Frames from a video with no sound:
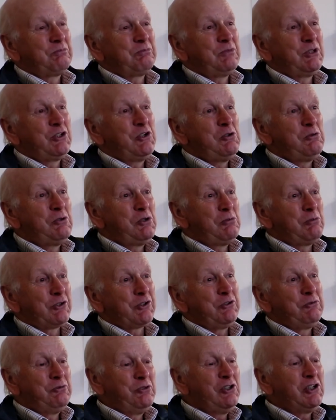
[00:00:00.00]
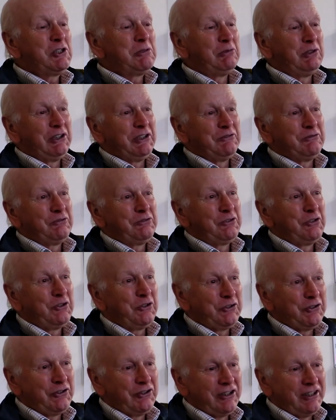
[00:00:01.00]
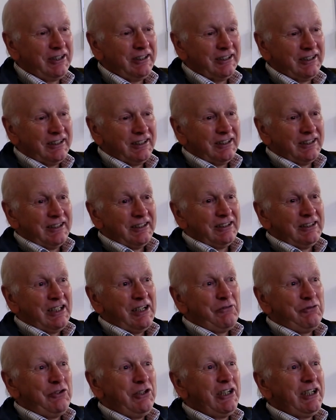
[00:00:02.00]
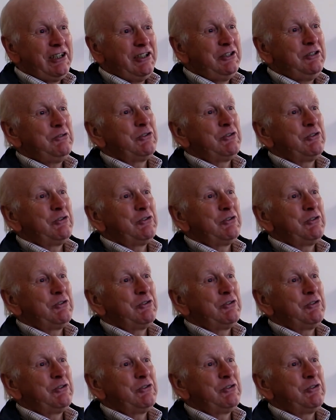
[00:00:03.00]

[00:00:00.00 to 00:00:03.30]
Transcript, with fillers: become almost unworkable even for ordinary everyday